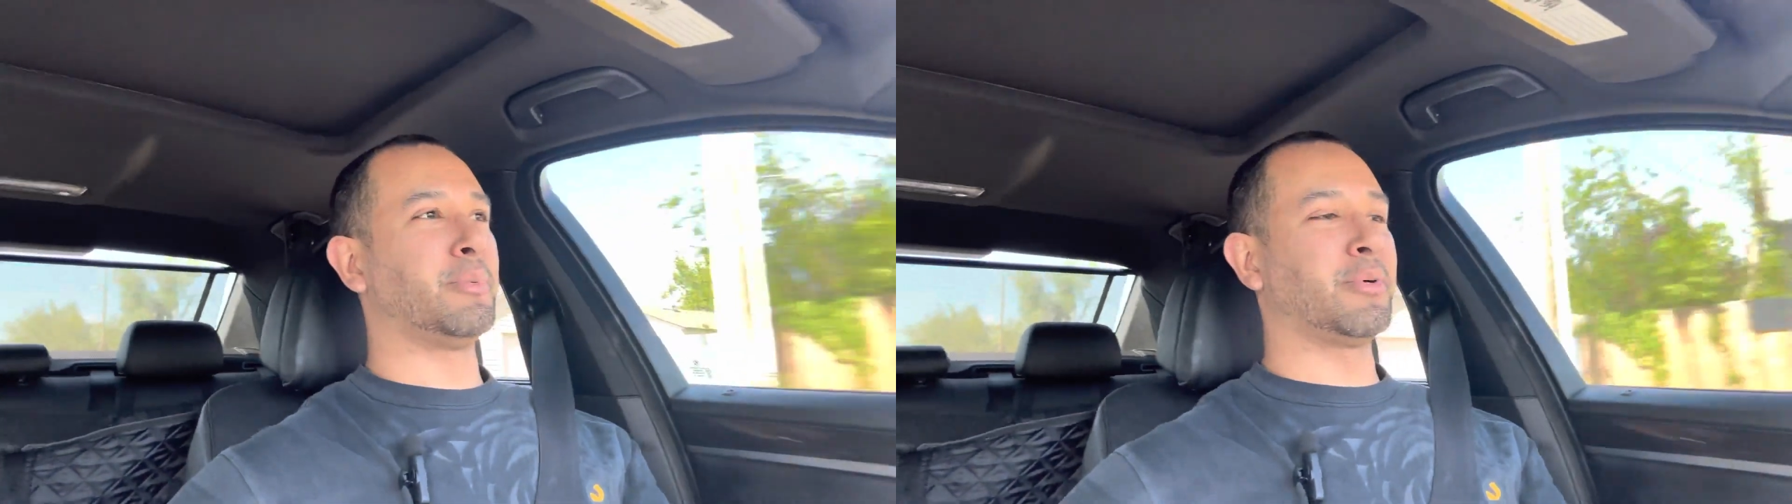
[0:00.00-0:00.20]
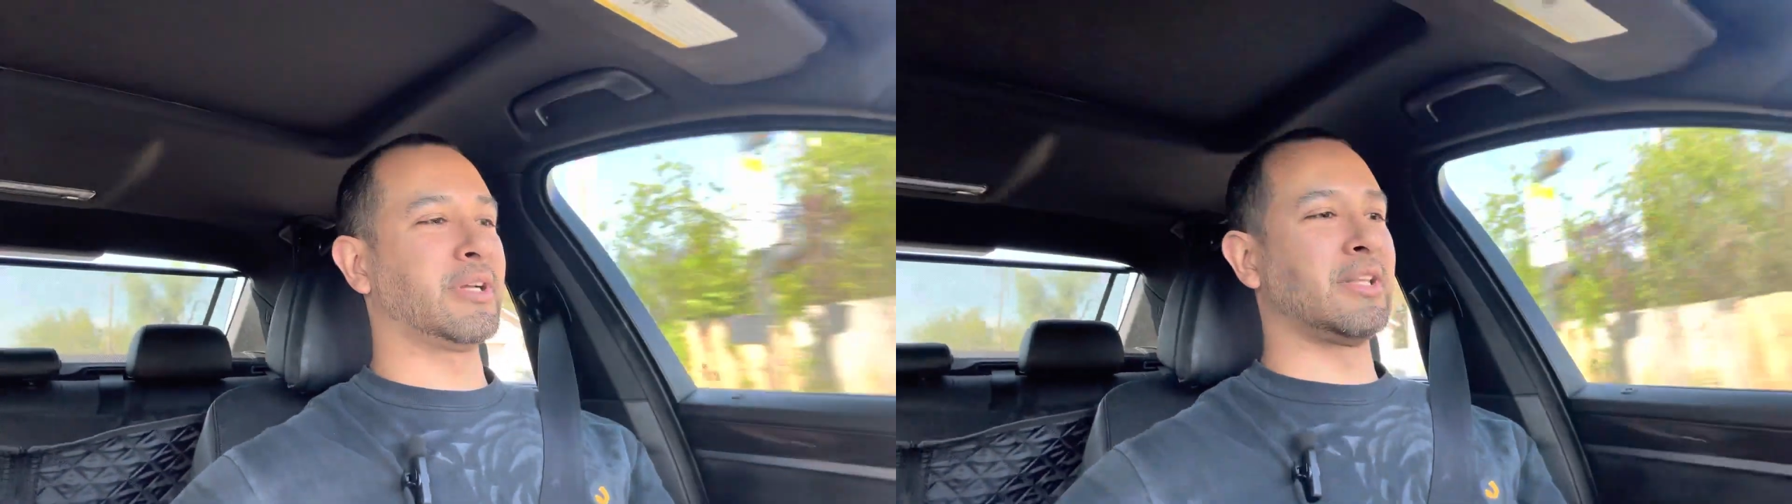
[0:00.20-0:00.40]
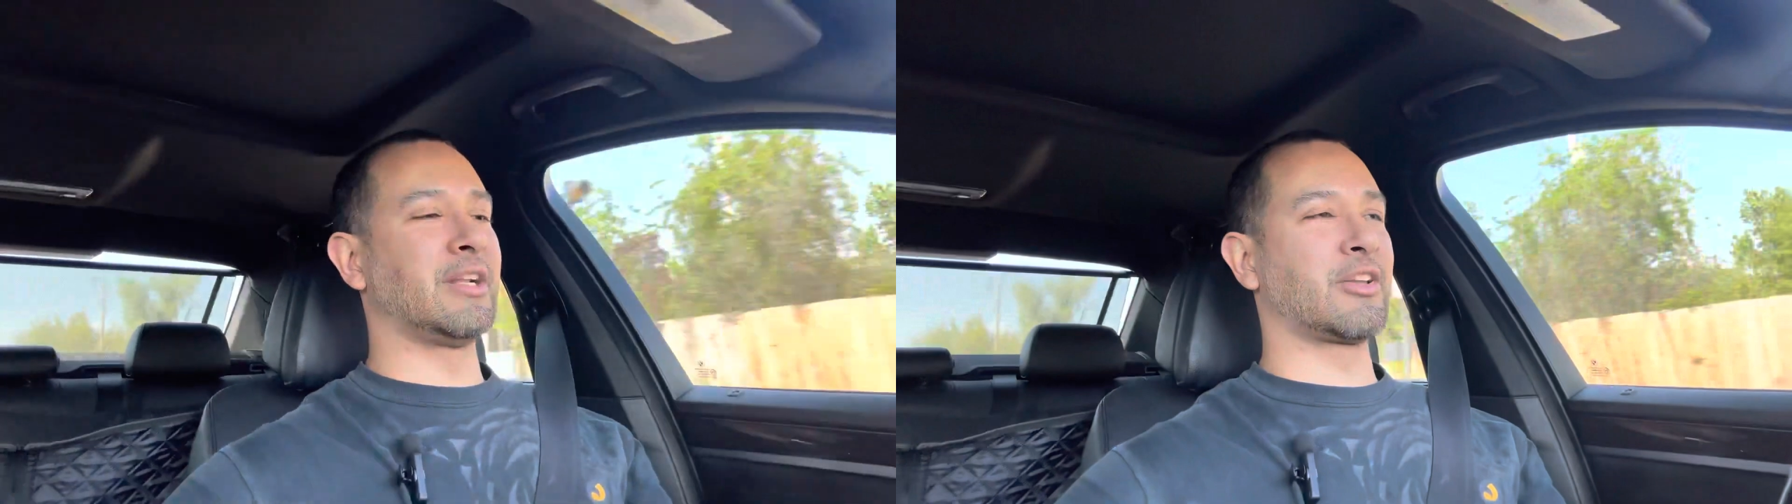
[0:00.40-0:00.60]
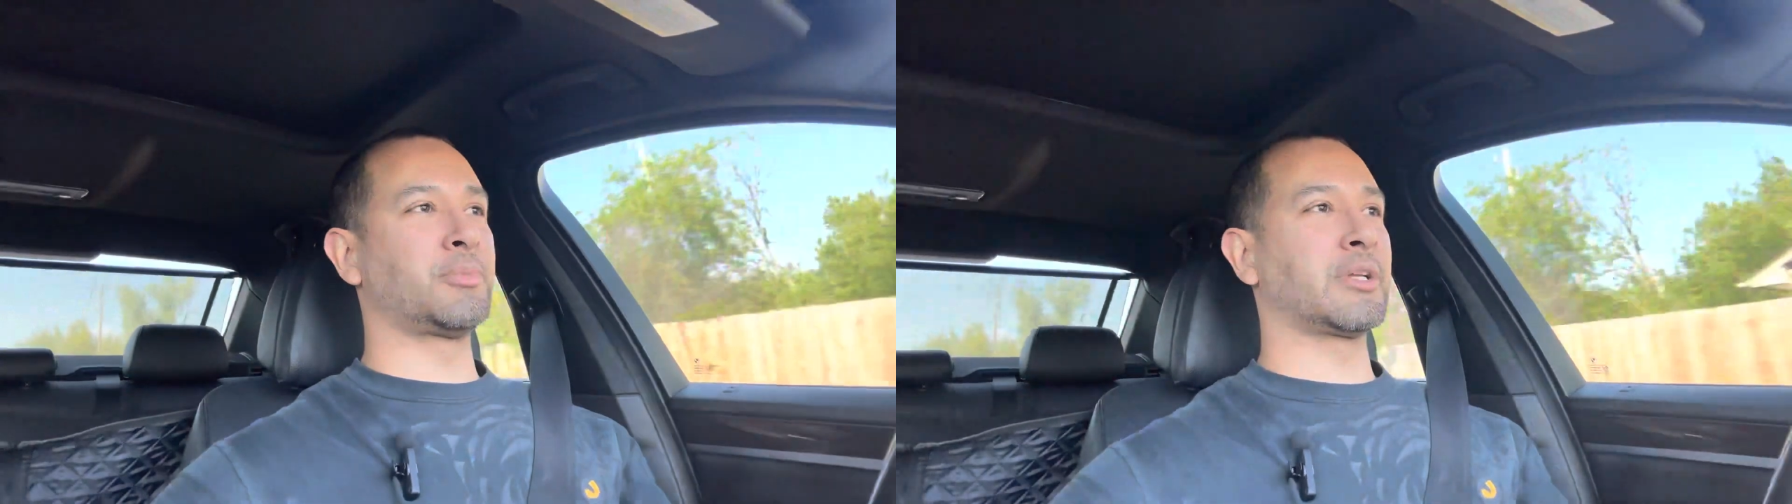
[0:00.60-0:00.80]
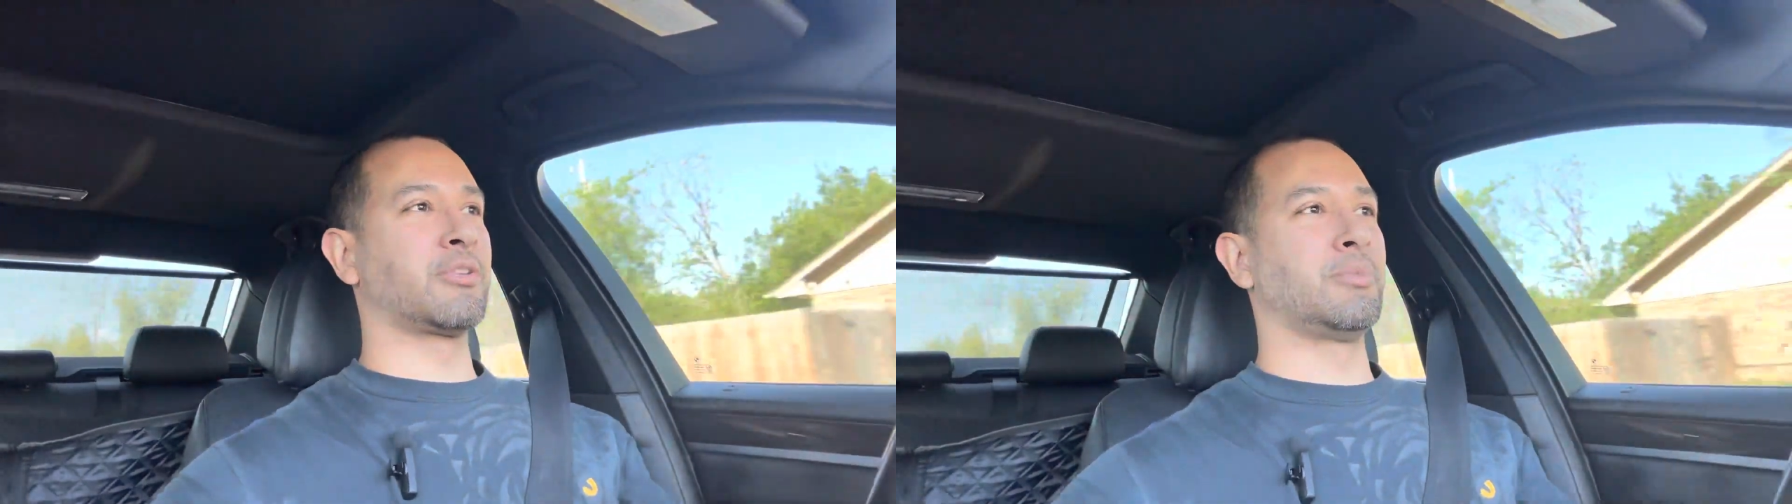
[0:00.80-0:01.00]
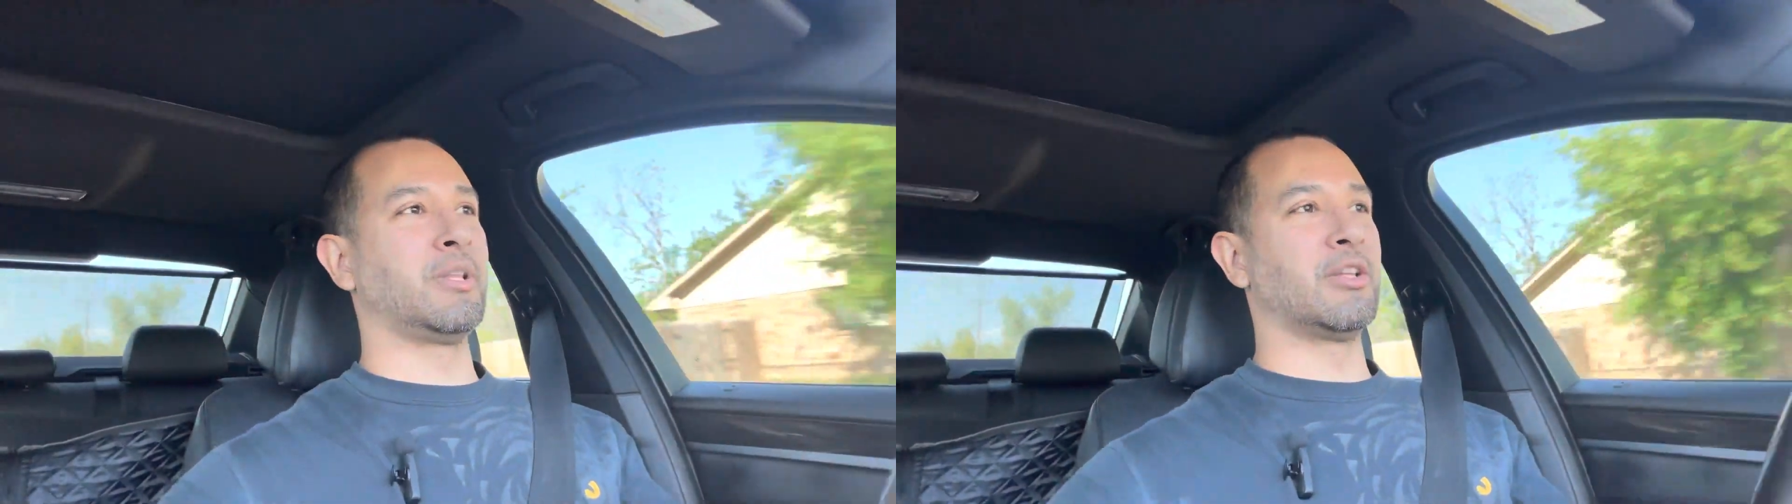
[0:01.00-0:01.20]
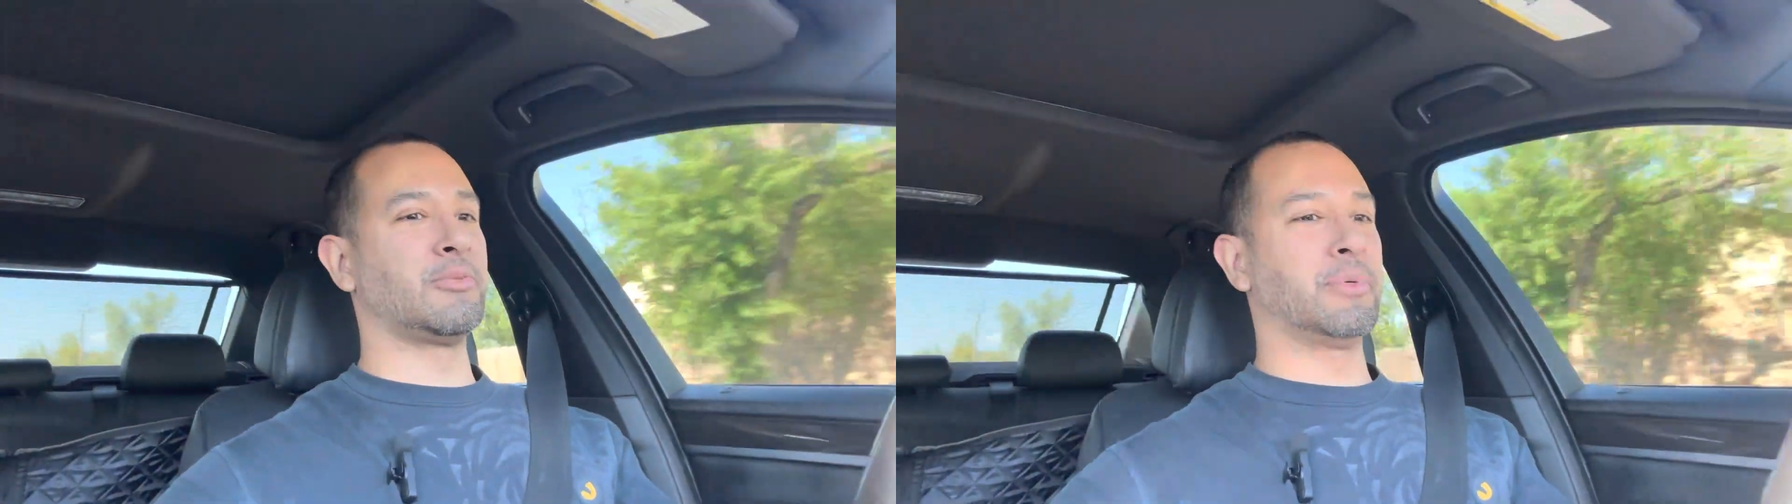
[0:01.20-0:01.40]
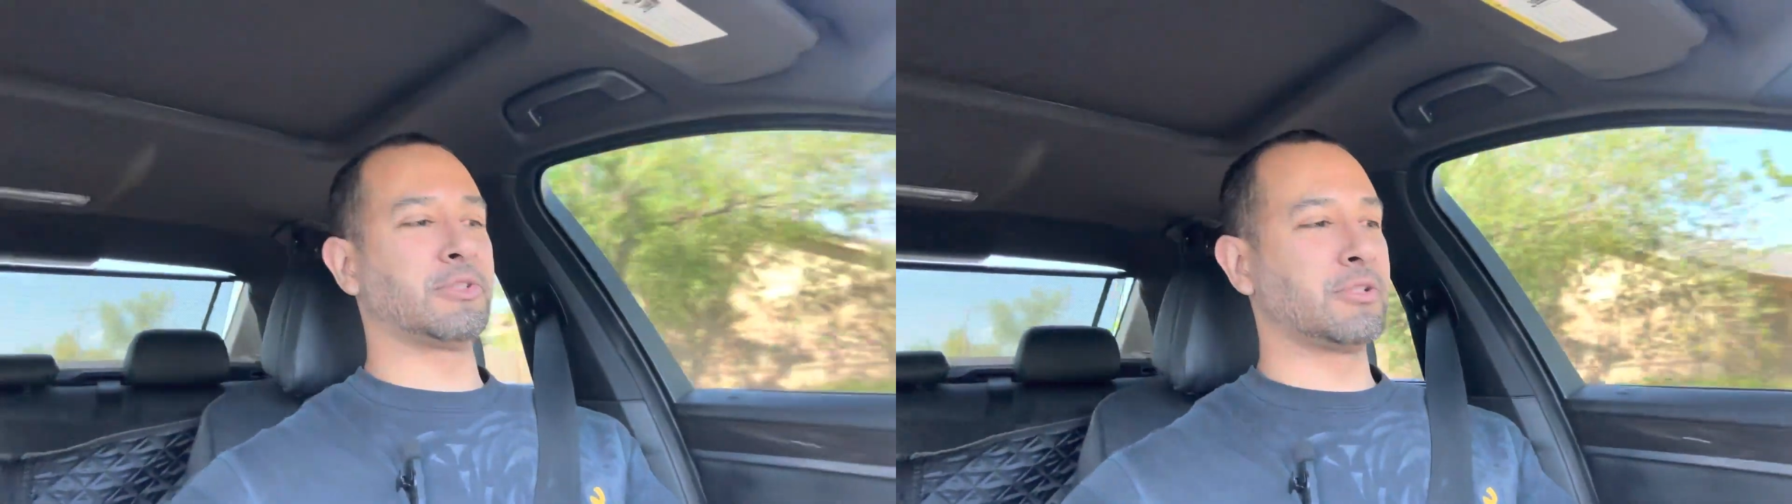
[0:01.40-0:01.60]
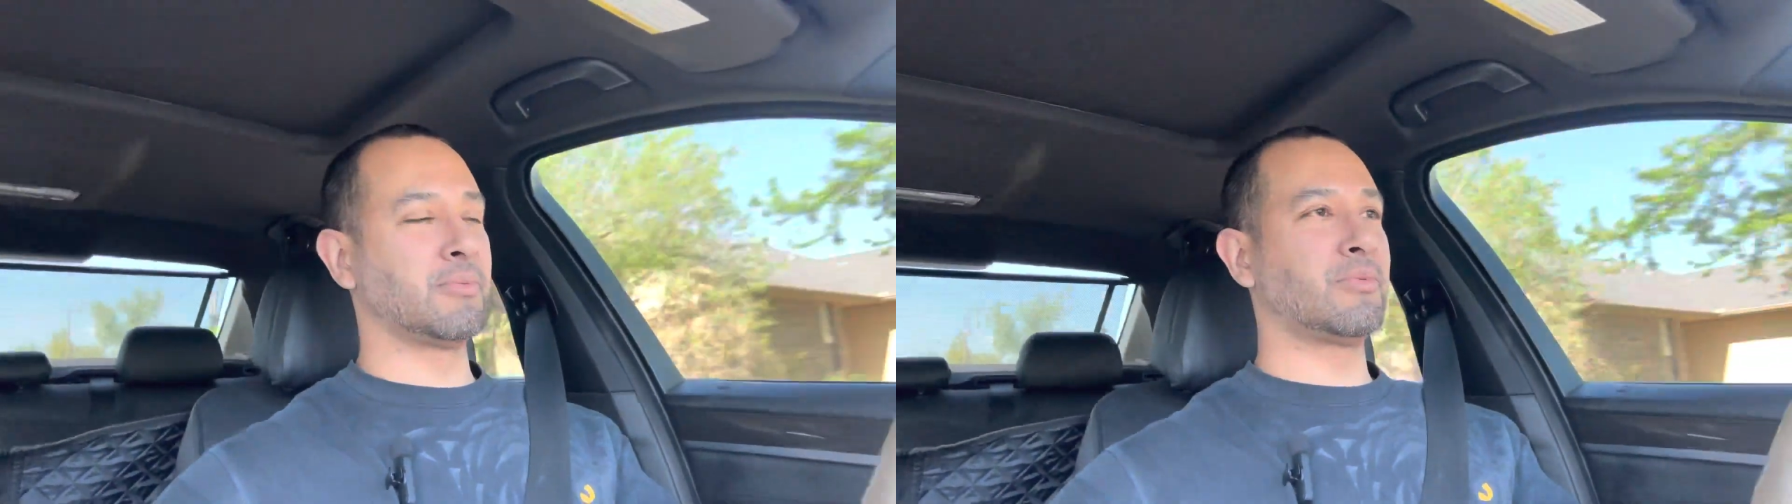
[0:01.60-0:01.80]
but I didn't expect it to be this much.